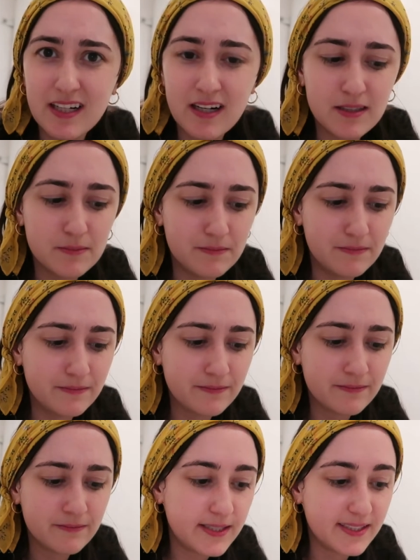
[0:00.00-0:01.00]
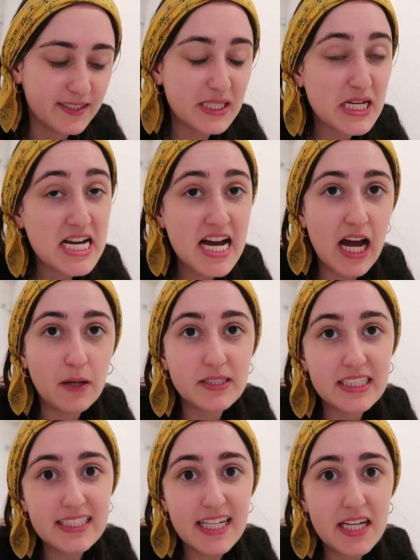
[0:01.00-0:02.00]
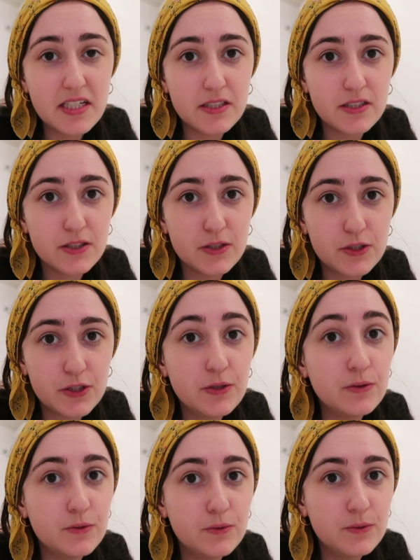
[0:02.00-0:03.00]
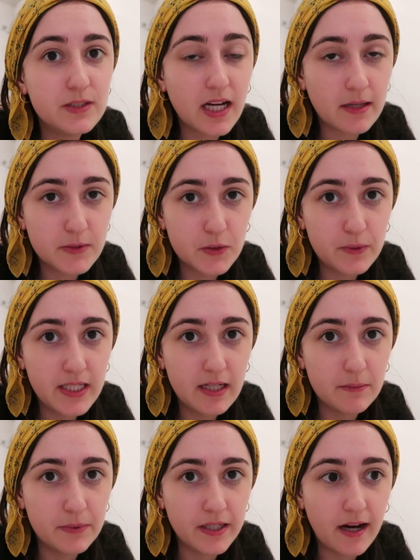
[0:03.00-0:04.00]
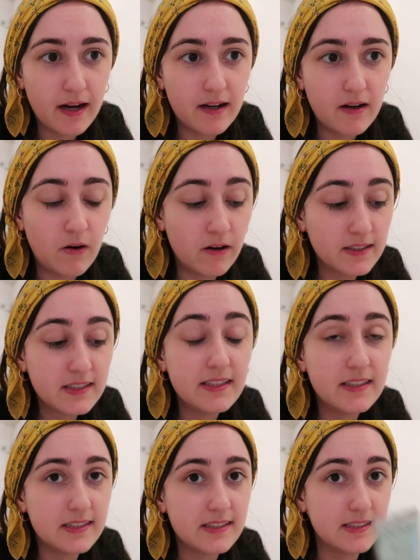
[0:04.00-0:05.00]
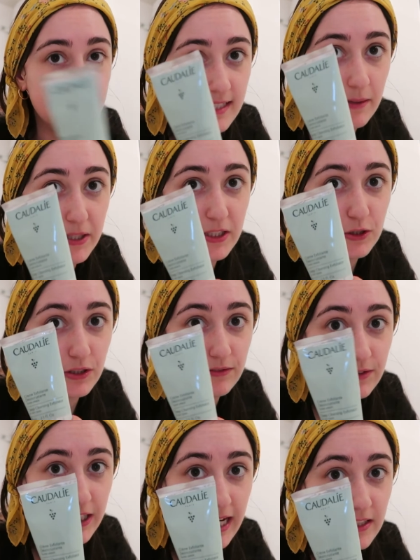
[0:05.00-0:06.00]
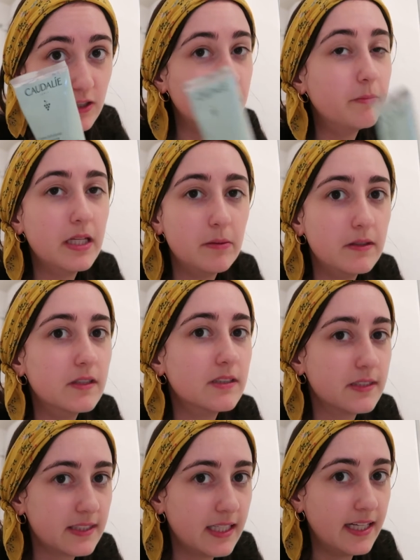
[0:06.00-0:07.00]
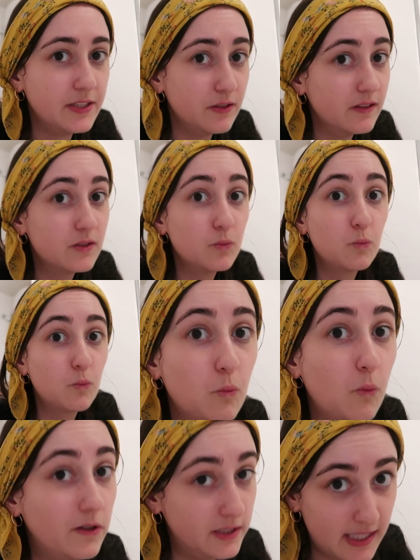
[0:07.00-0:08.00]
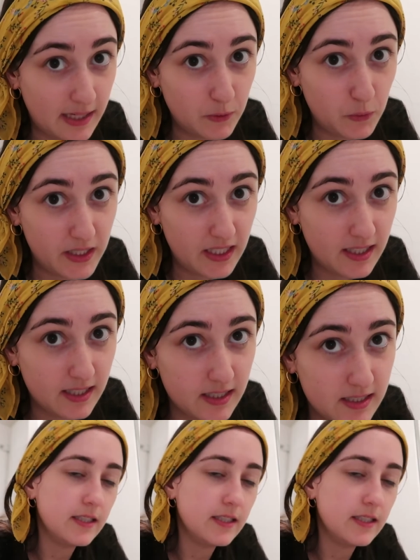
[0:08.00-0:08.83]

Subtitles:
I was gonna say 2 times a week, but honestly, this is the step I usually forget. So maybe let's say I do this 1 time a week.